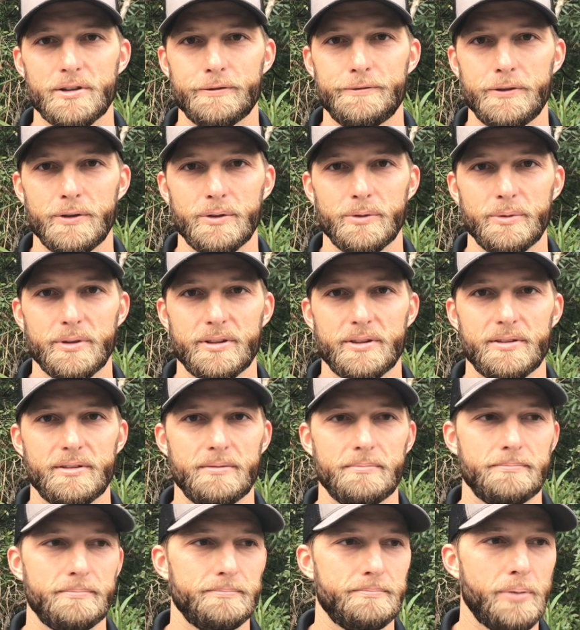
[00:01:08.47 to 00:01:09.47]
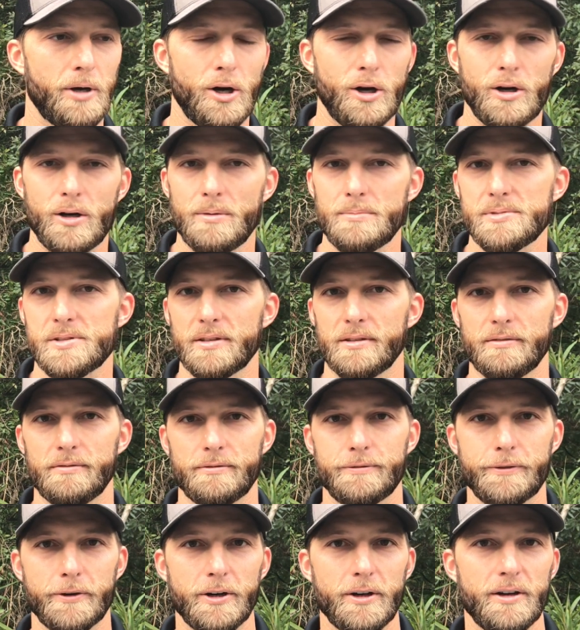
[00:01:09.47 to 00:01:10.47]
are filled with palms
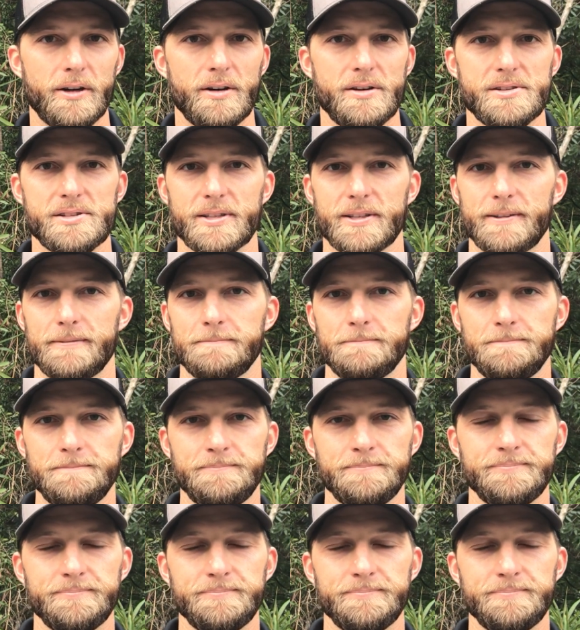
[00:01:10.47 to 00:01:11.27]
and ferns and